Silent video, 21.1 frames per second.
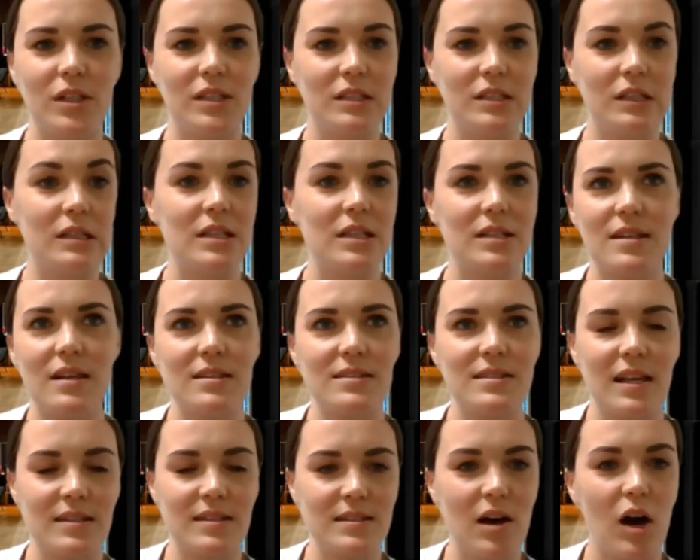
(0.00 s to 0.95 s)
and this has
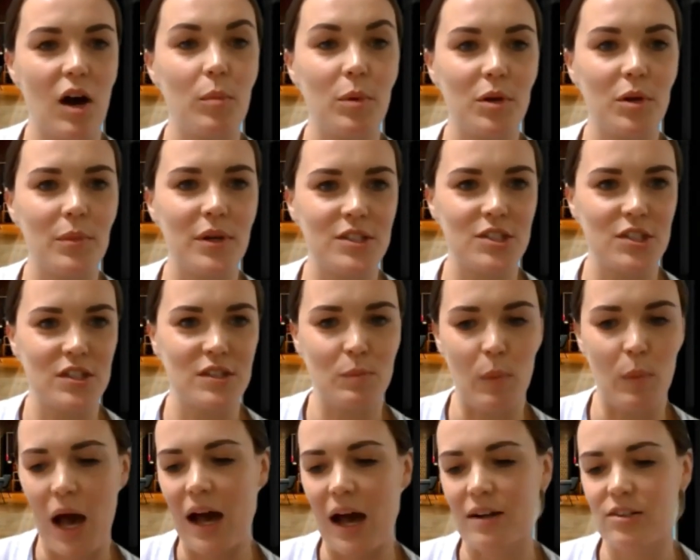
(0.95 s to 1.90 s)
less carbon emissions,
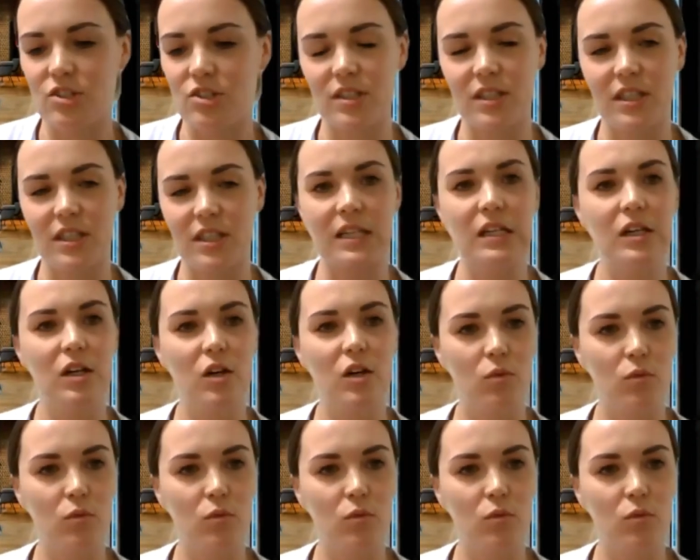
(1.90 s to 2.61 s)
but actually